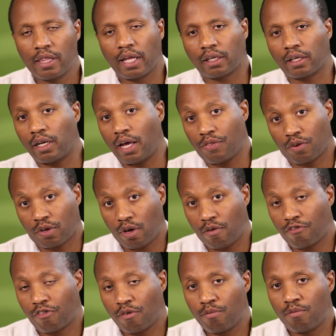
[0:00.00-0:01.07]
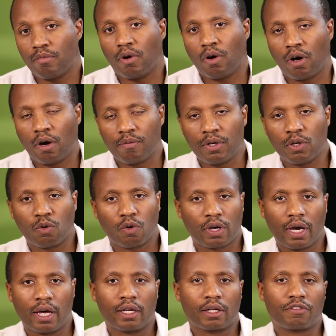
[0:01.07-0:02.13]
that can either come from um,
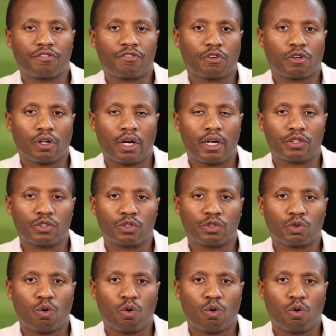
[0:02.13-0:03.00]
inorganic fertilizers